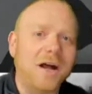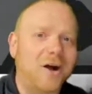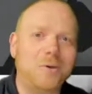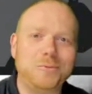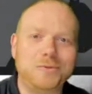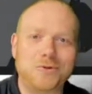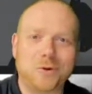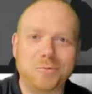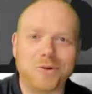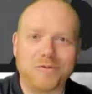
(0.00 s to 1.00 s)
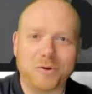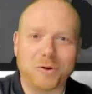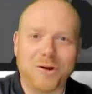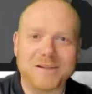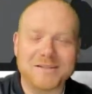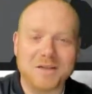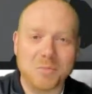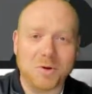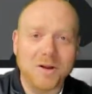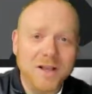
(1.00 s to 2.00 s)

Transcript: I hope you join me for a great summer.